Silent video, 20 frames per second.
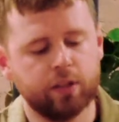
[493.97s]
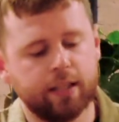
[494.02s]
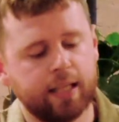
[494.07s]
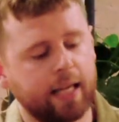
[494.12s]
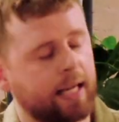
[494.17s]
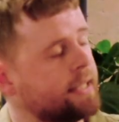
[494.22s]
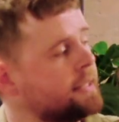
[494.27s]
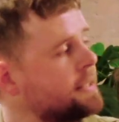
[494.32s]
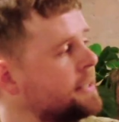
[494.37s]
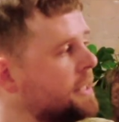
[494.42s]

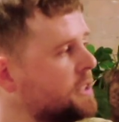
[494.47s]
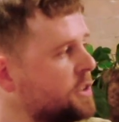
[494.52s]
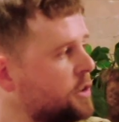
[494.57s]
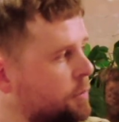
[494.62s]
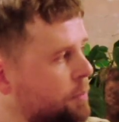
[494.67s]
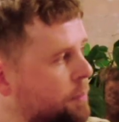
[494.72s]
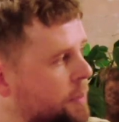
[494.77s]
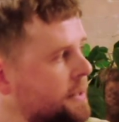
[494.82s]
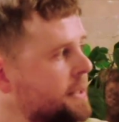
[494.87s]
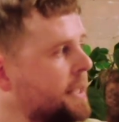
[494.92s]
get a sense
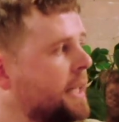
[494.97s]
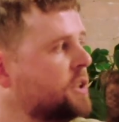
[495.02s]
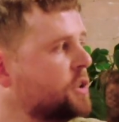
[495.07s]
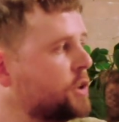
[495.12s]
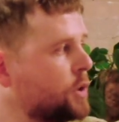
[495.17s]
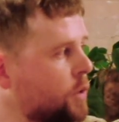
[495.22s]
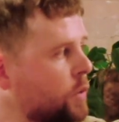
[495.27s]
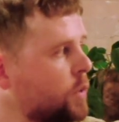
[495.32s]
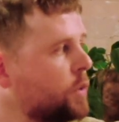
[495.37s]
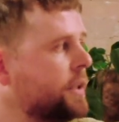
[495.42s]
of
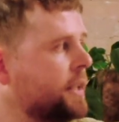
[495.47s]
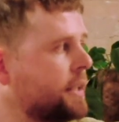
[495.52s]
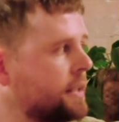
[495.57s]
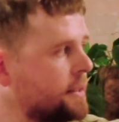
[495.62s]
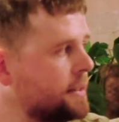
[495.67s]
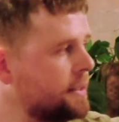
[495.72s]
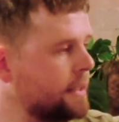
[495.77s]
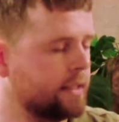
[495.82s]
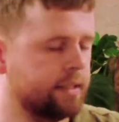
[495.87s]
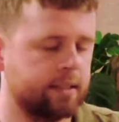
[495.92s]
potential
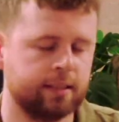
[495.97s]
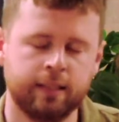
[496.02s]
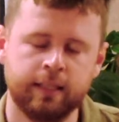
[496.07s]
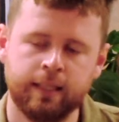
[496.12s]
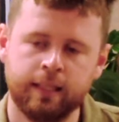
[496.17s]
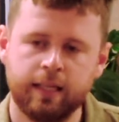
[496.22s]
audiences